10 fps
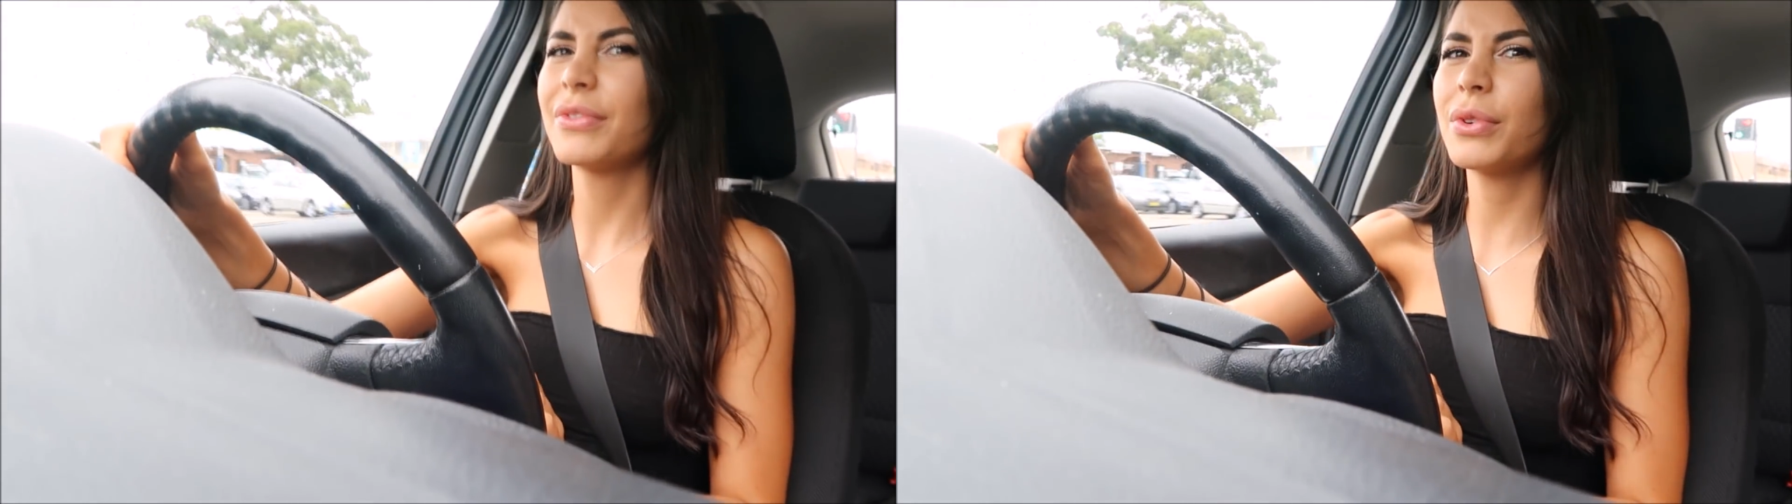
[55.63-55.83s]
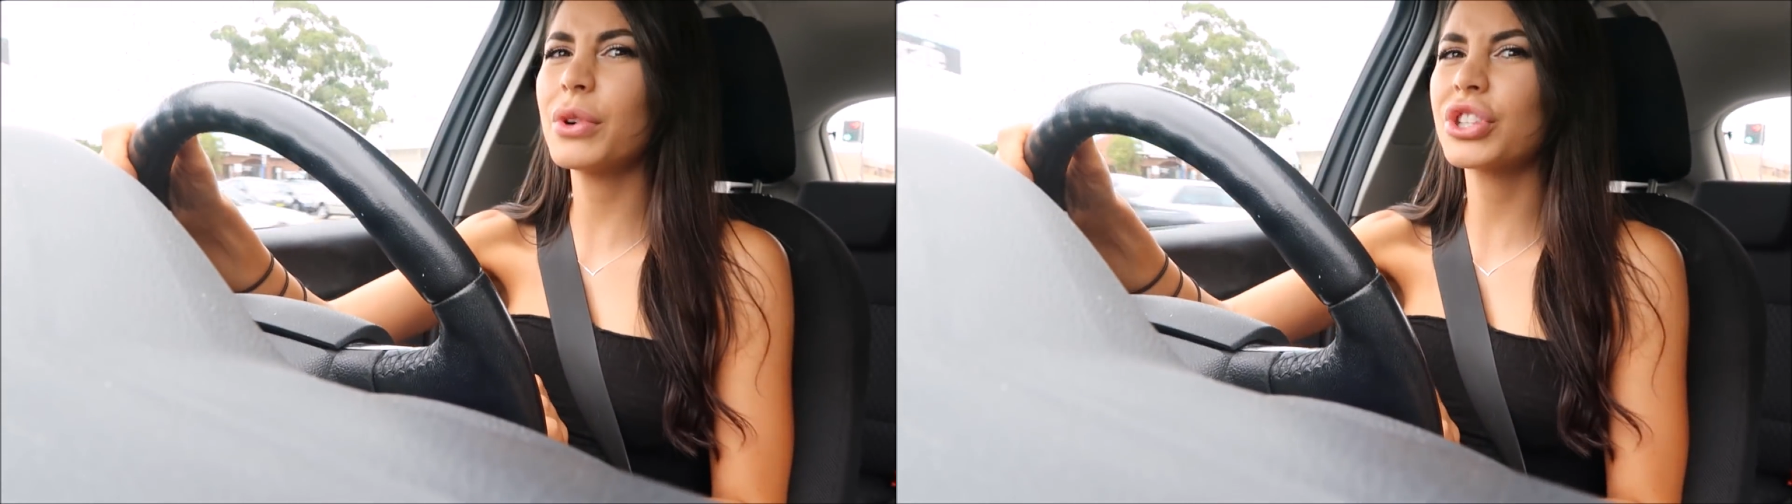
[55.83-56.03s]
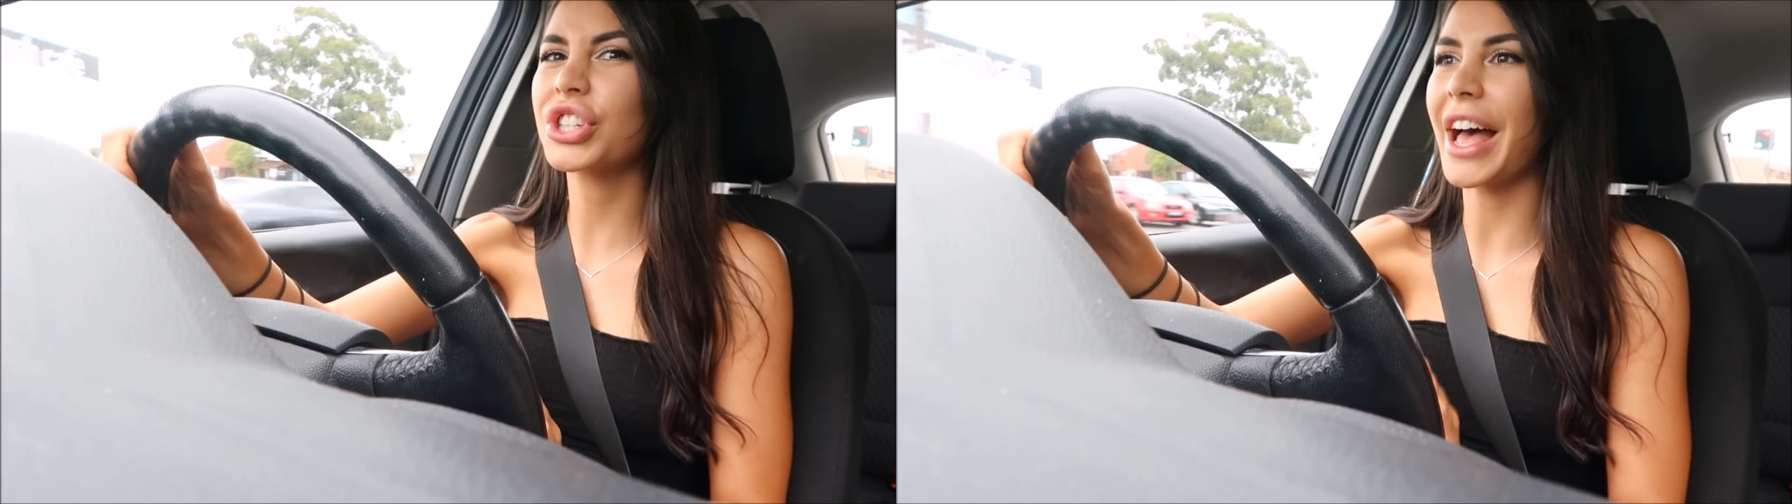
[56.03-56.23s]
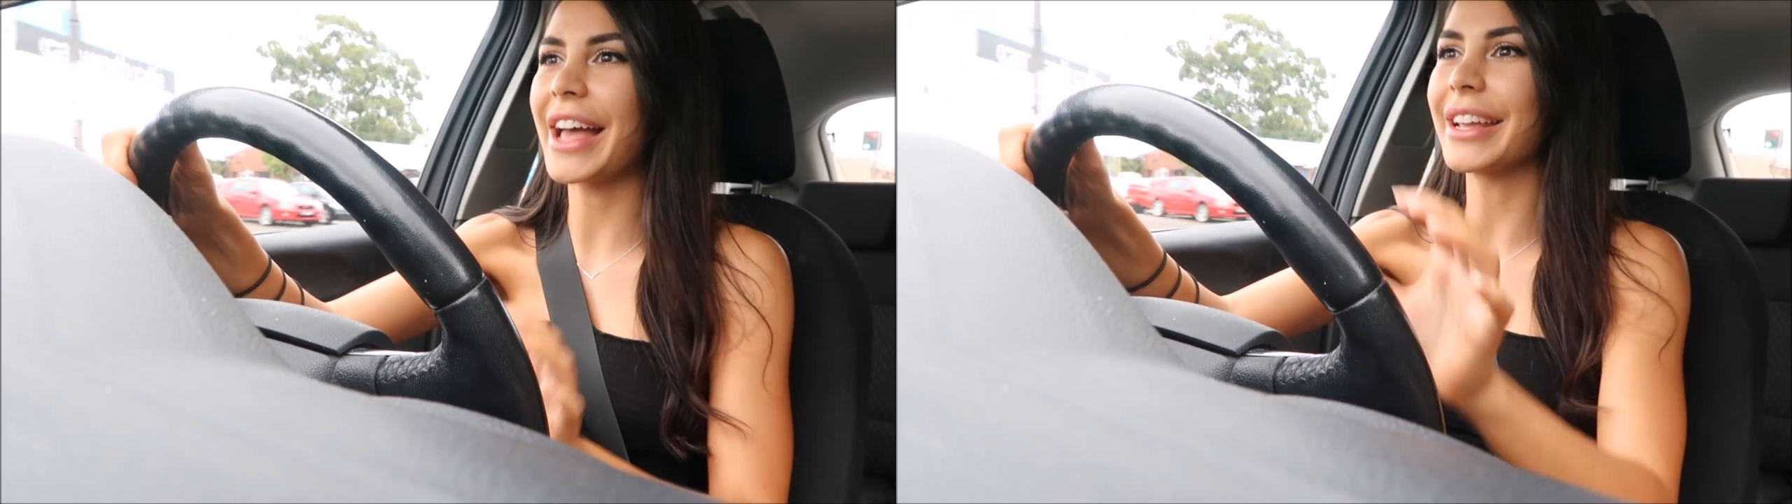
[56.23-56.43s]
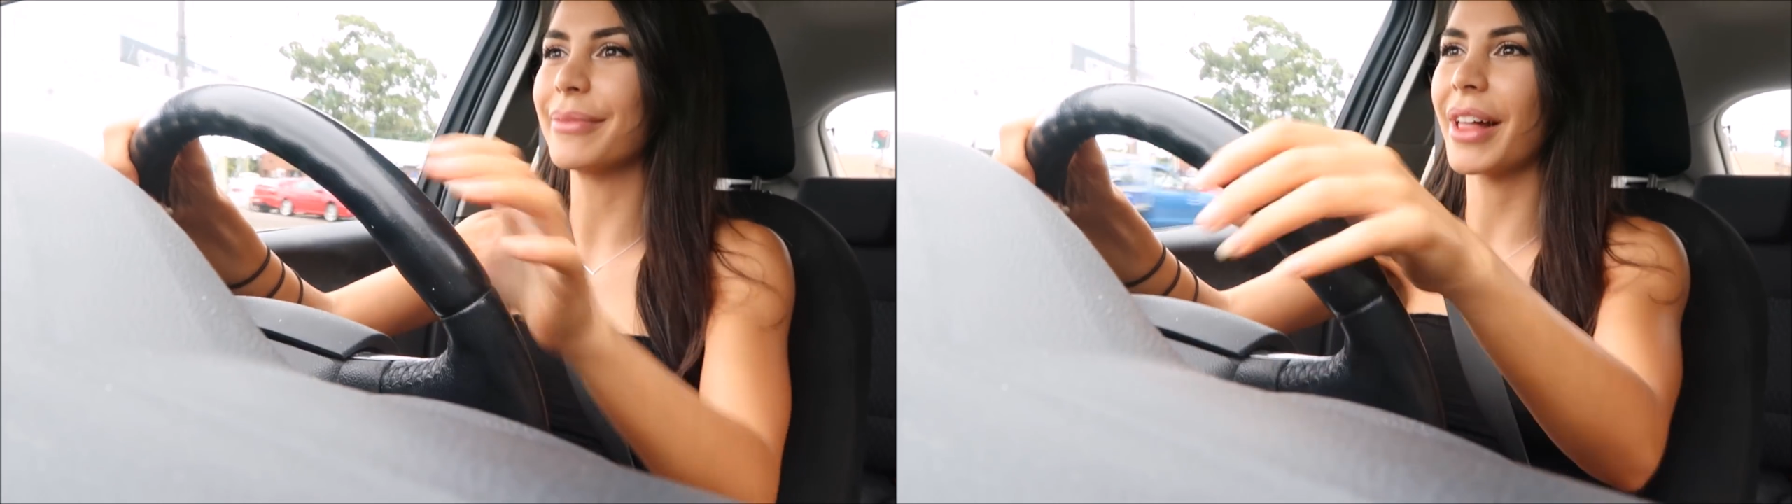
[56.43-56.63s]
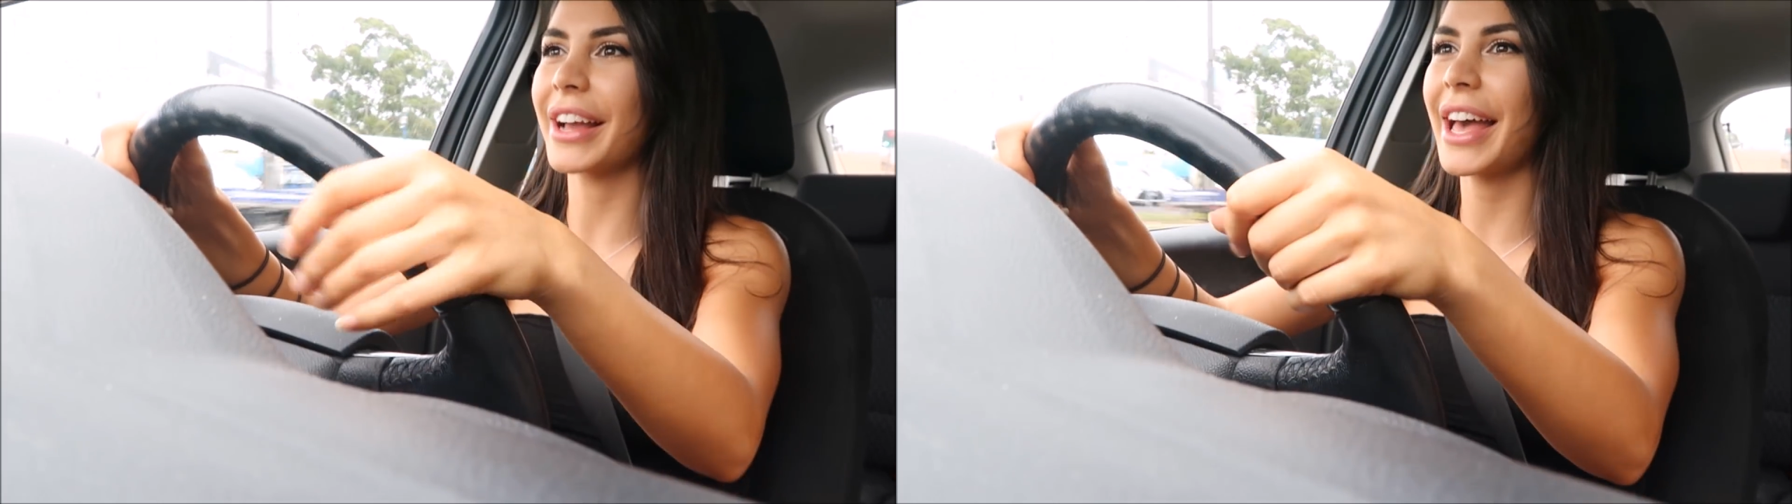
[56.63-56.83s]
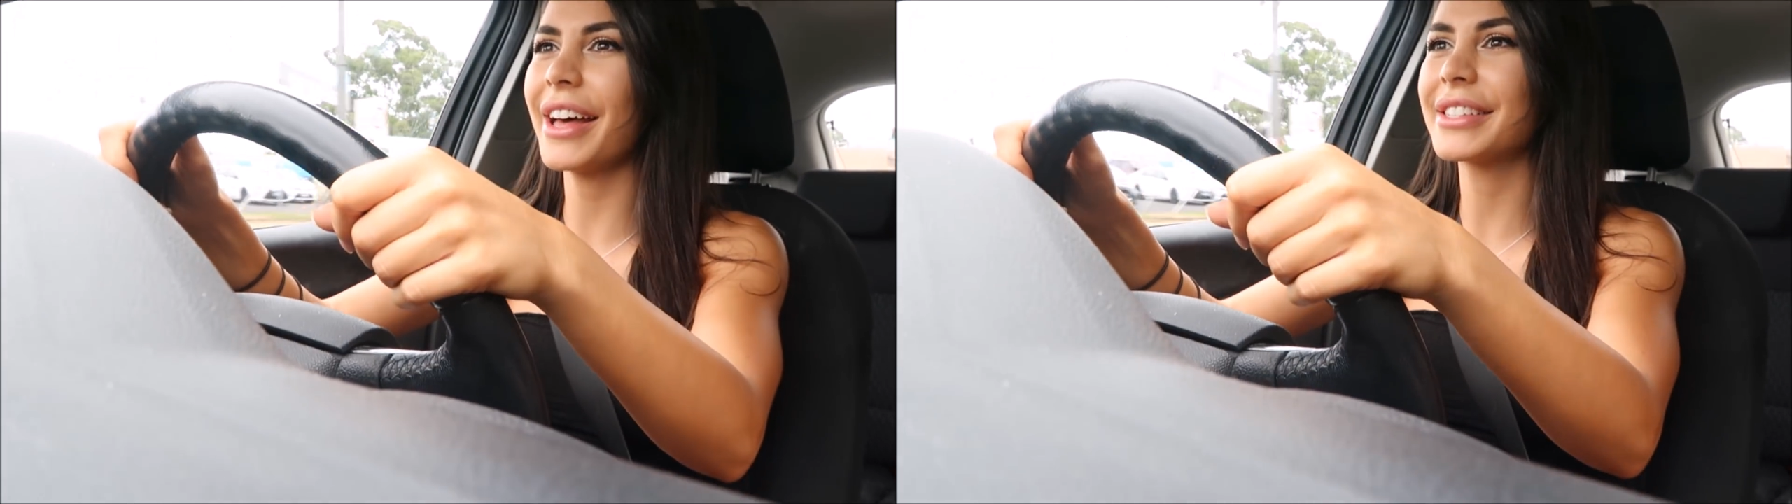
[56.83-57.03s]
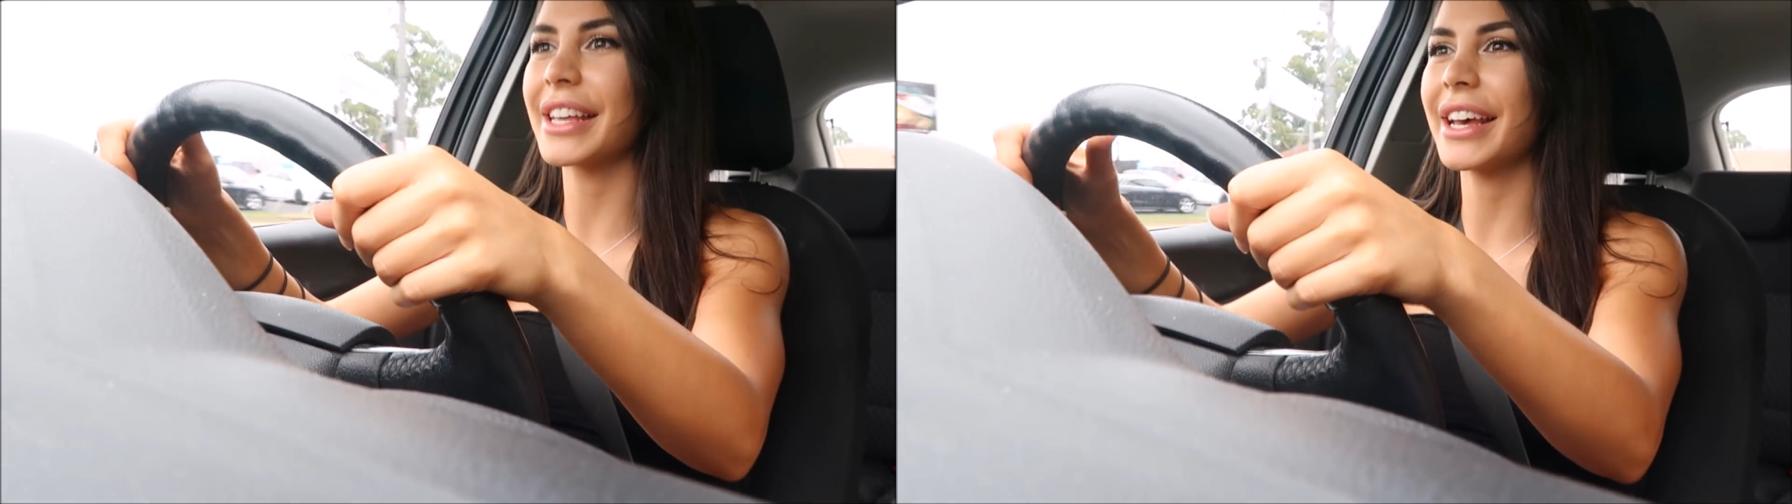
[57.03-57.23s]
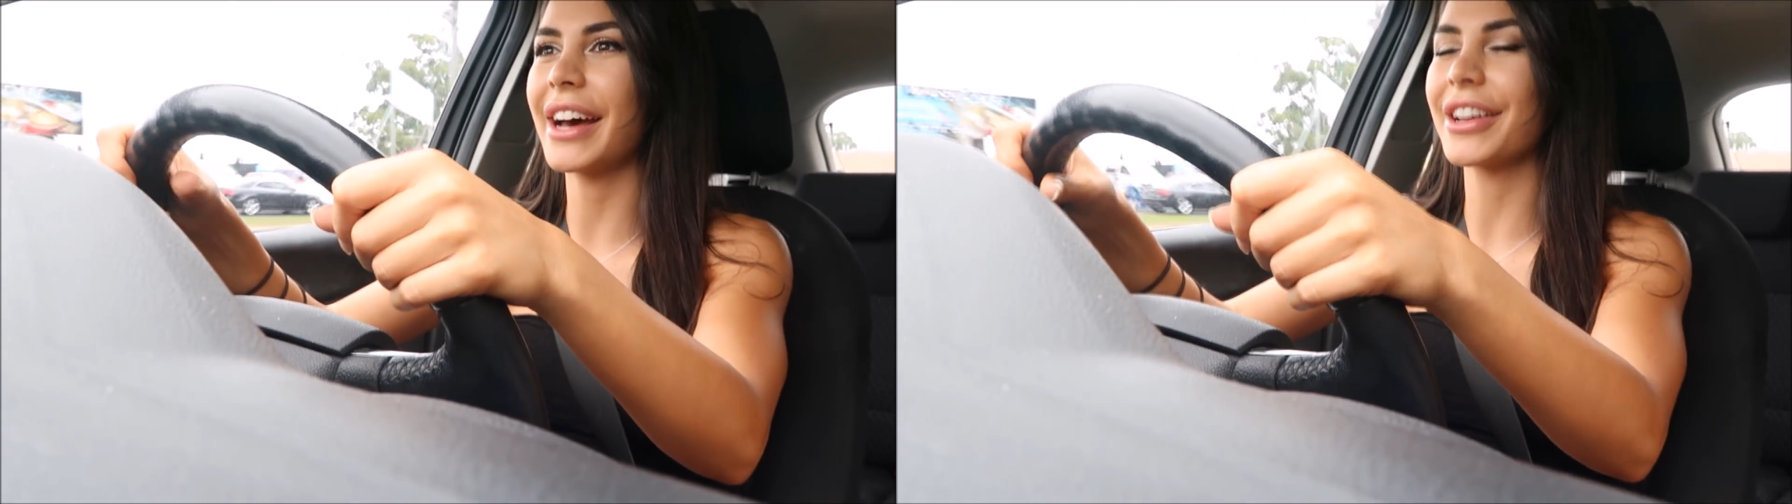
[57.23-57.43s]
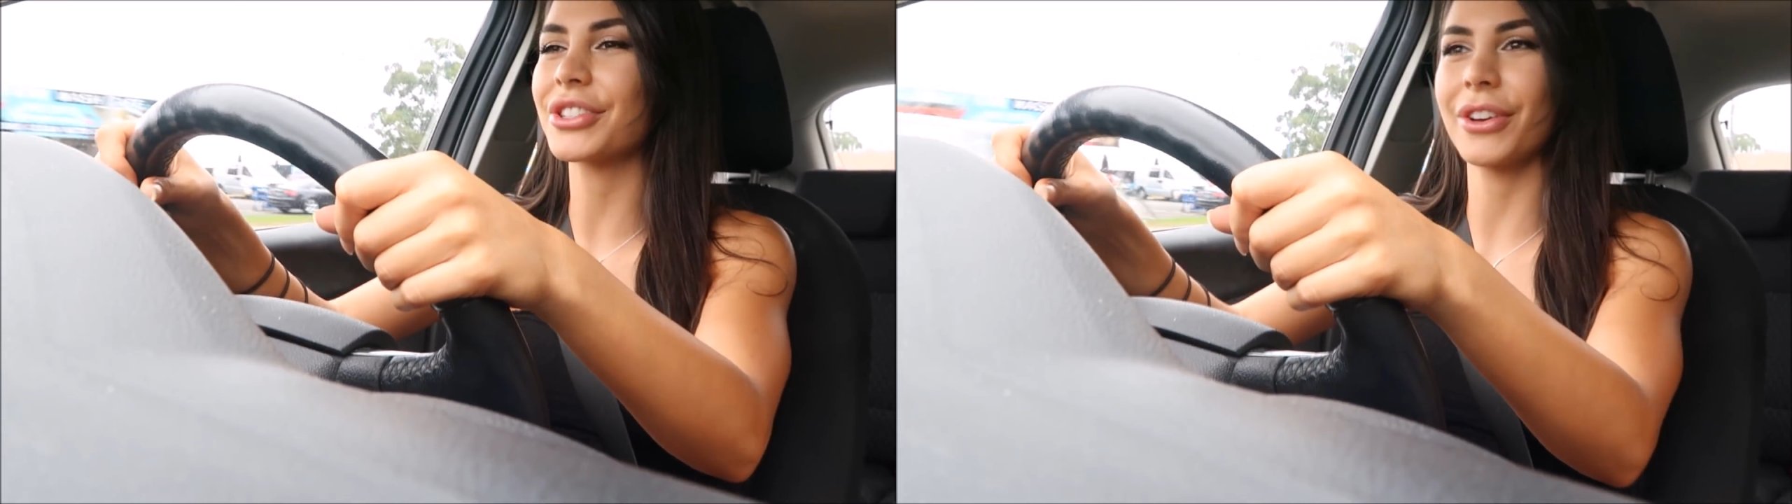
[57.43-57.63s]
for shame, like how dare
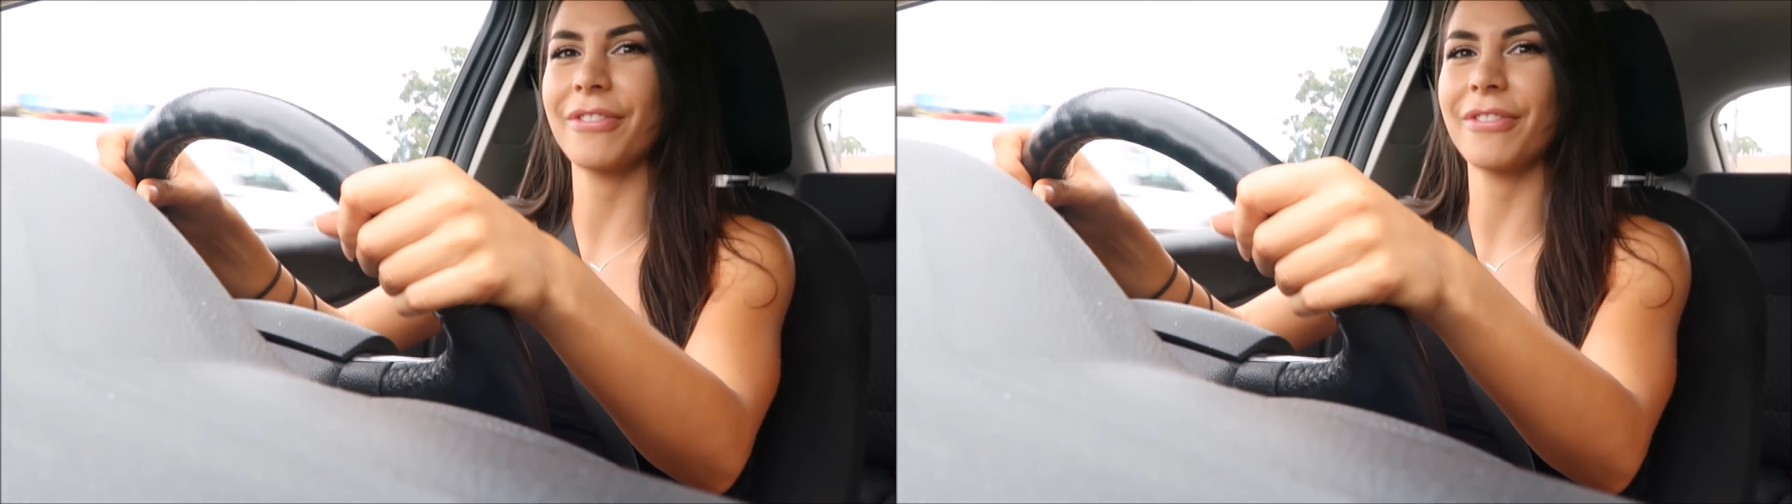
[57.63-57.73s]
I show